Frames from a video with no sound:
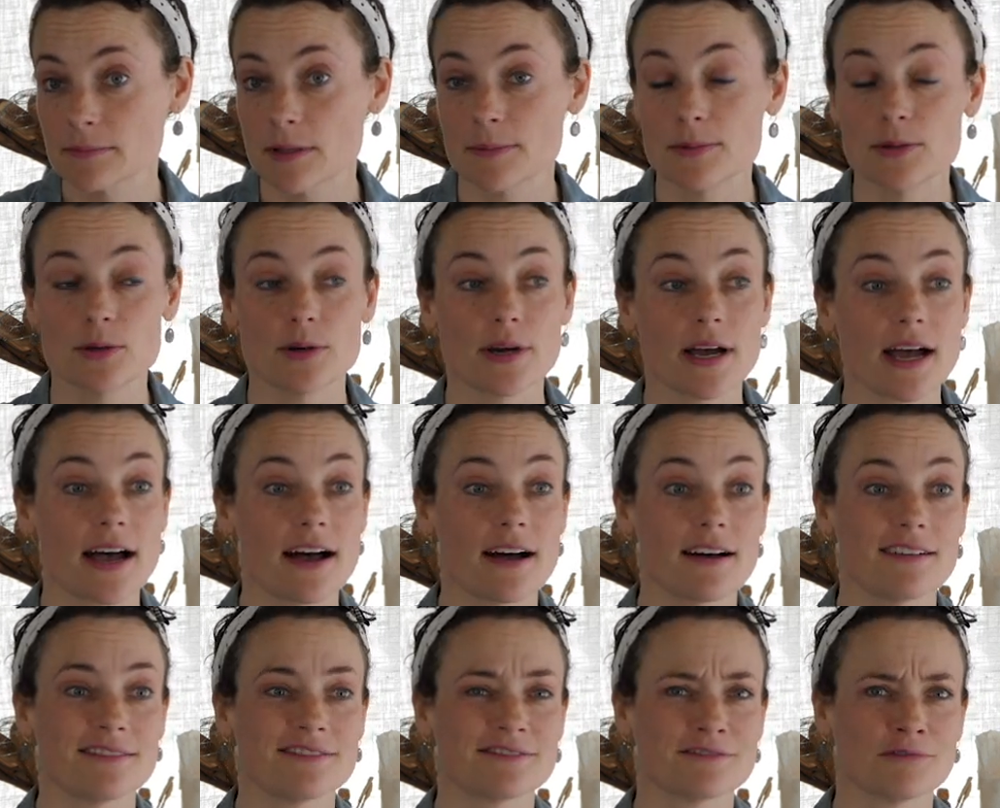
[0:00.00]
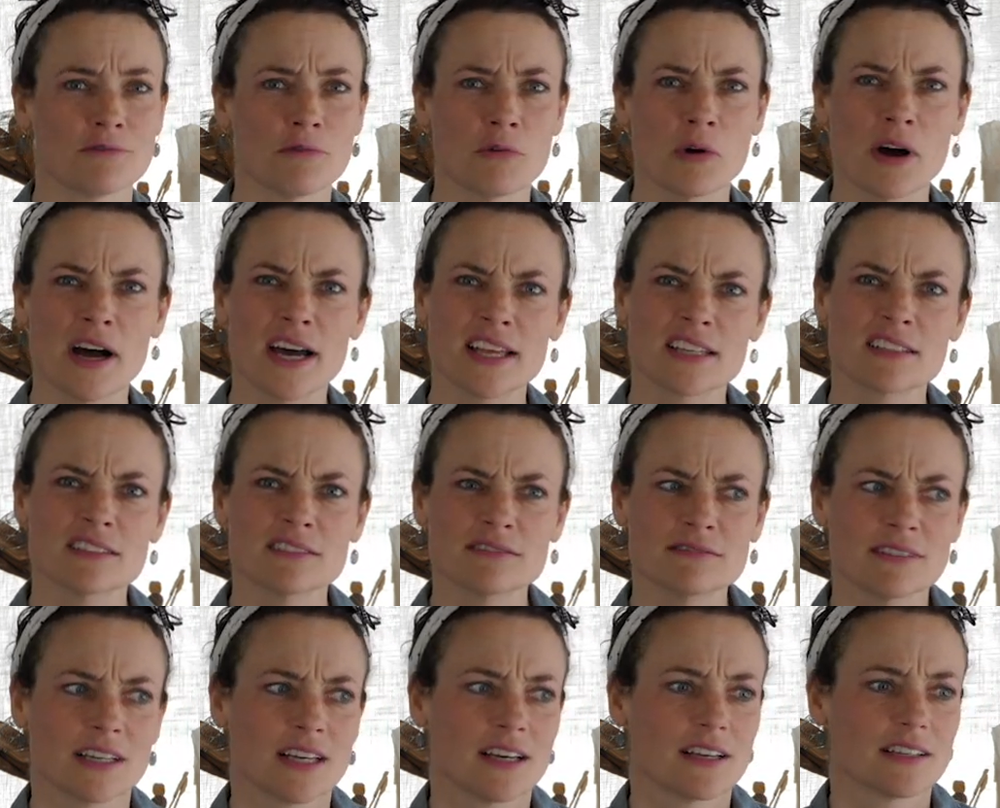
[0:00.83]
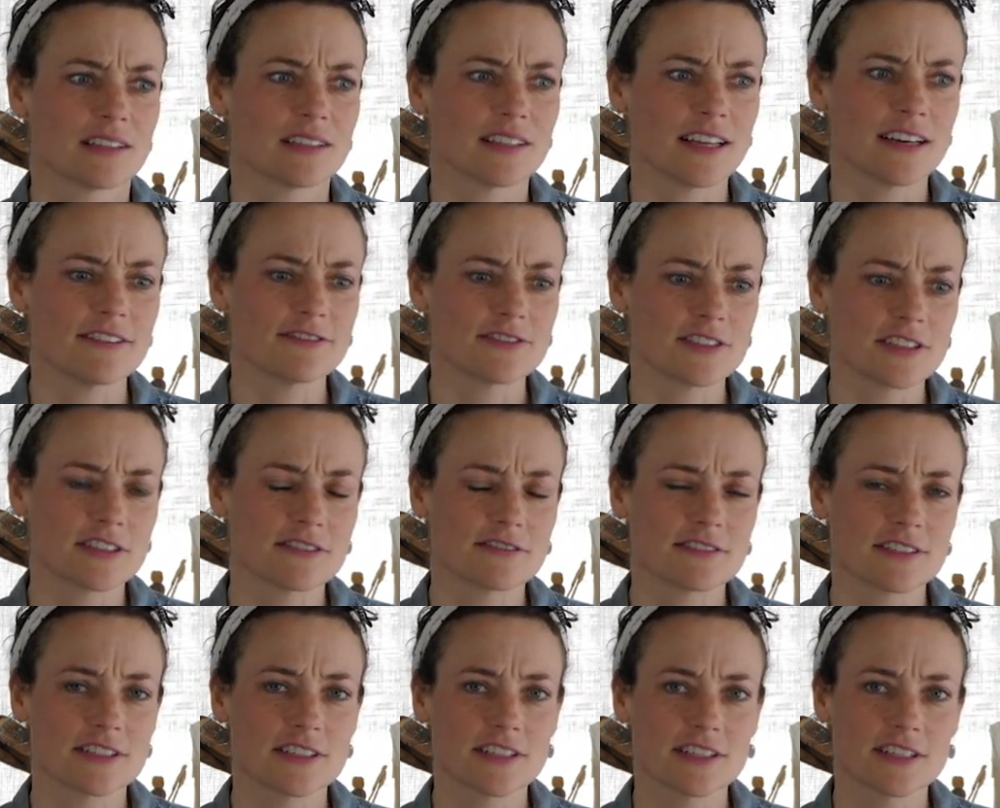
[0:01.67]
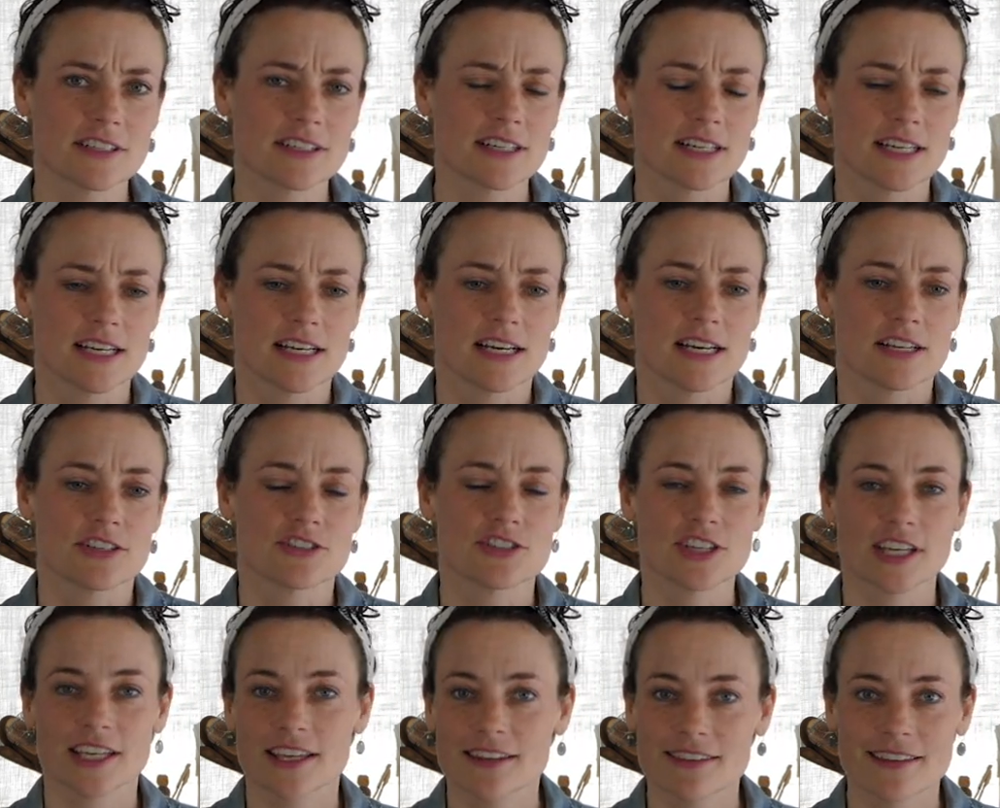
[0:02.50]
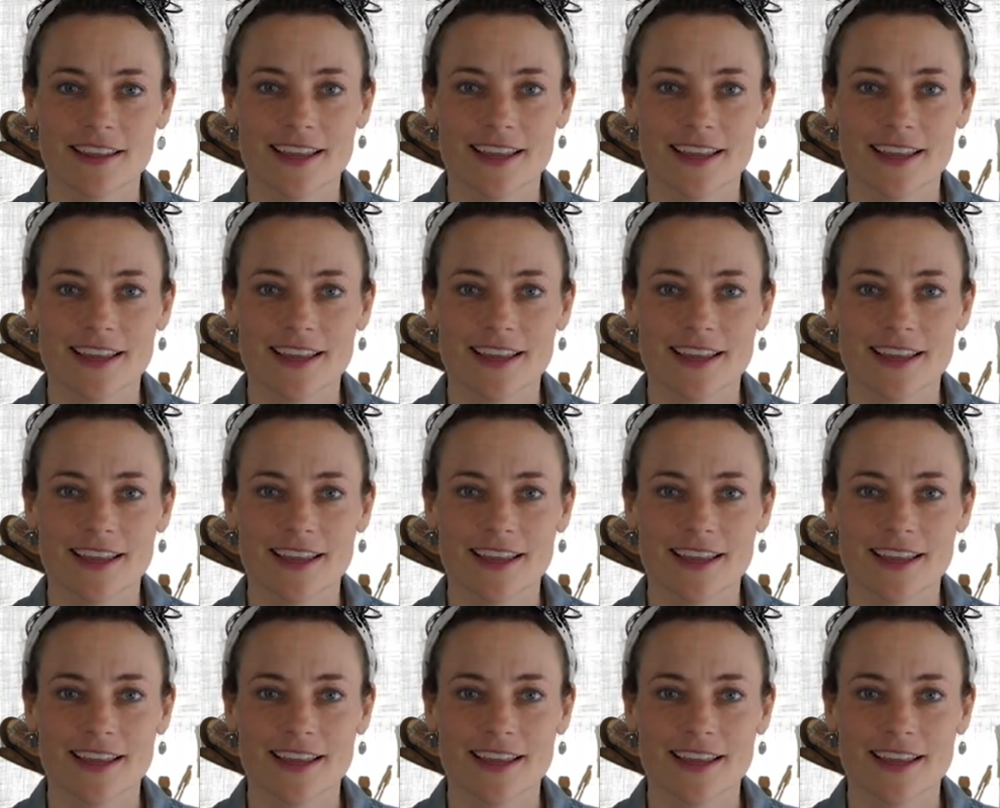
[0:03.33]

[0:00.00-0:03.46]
Maybe you have one leftover chicken